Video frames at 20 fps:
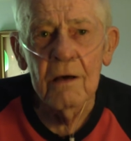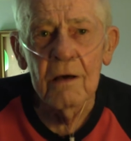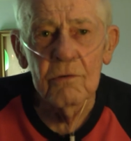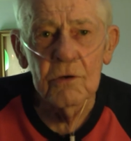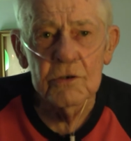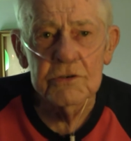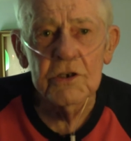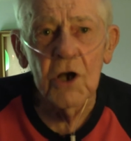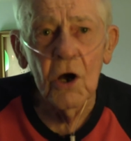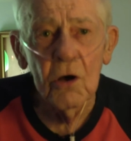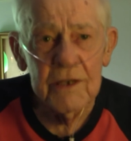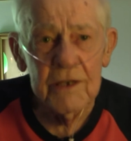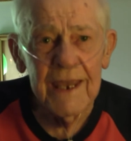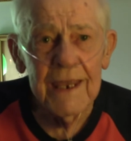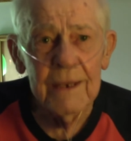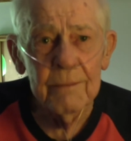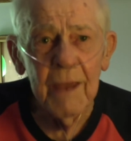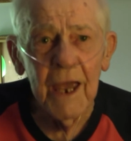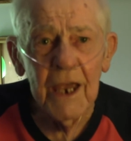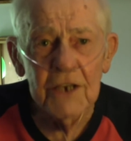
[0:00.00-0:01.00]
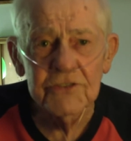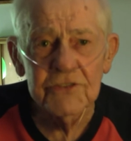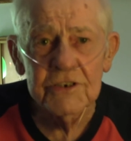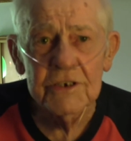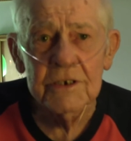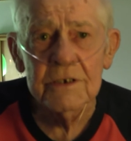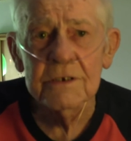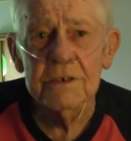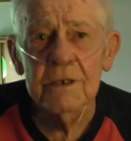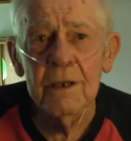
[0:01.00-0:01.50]
or what you call gay
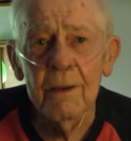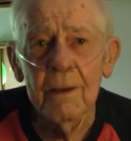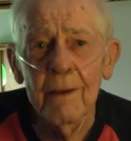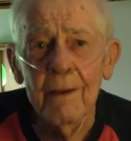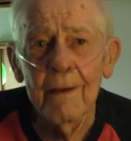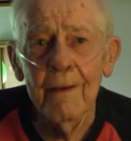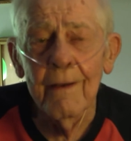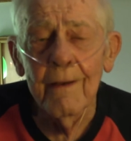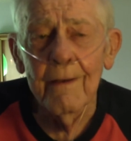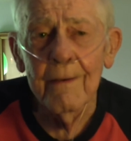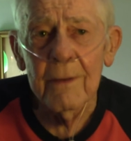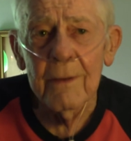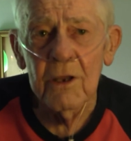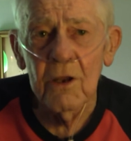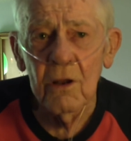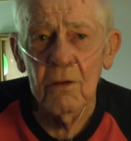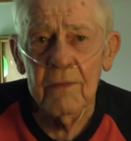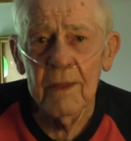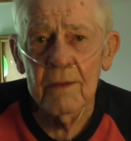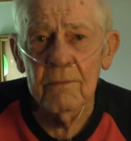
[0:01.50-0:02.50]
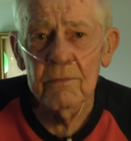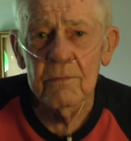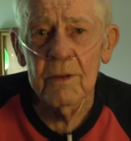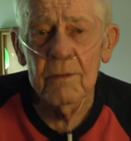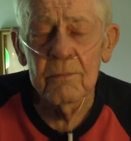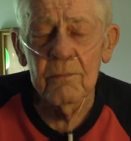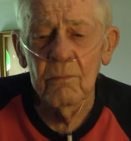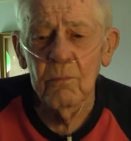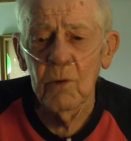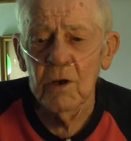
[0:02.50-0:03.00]
bashing. You know, that,
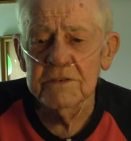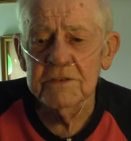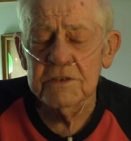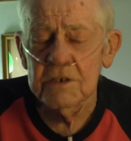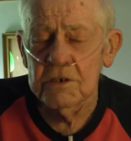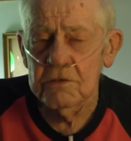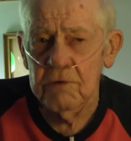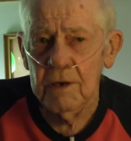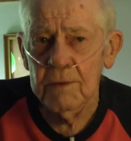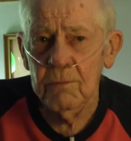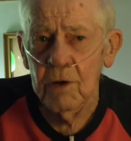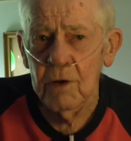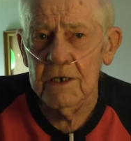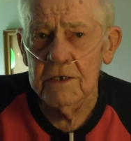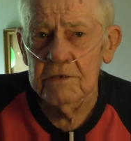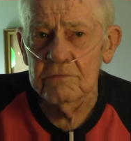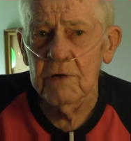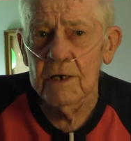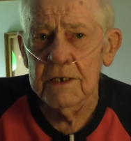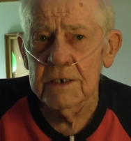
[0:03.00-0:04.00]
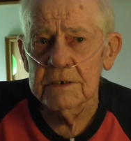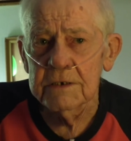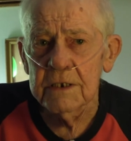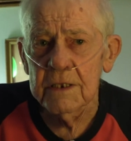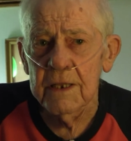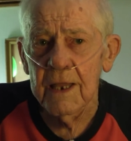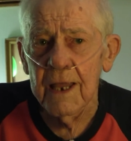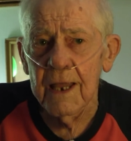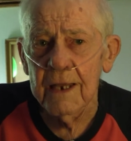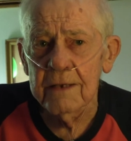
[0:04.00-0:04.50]
that once in a great while you run
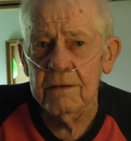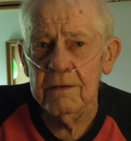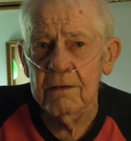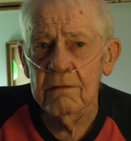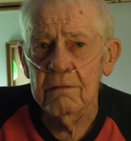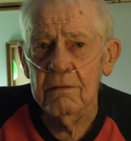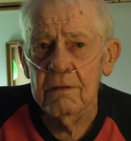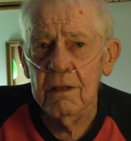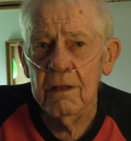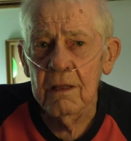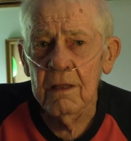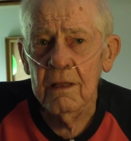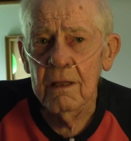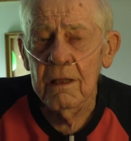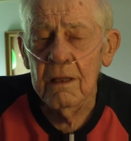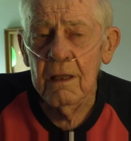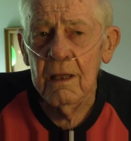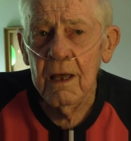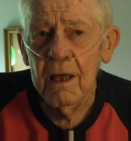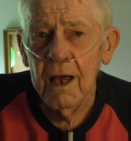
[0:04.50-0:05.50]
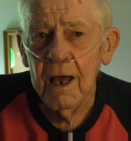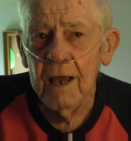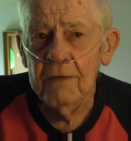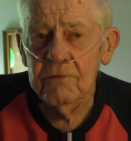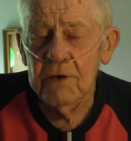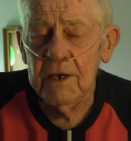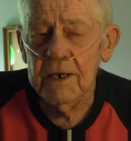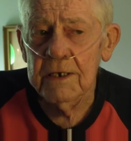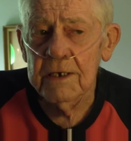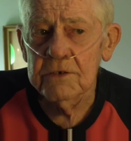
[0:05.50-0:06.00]
into that. I
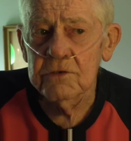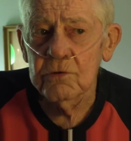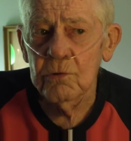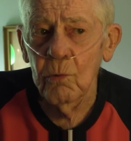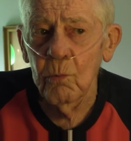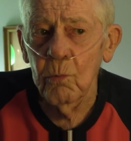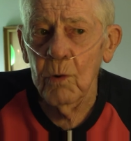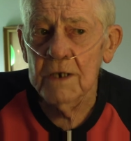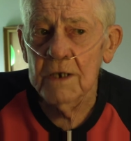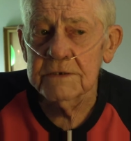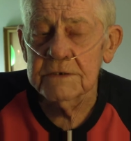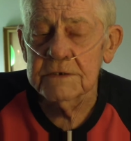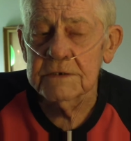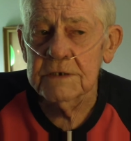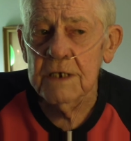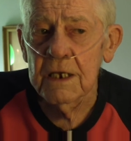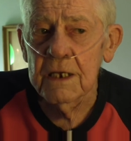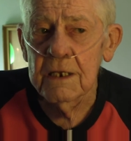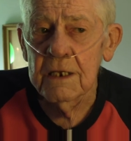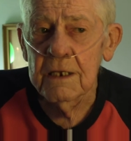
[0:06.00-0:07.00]
ran into it once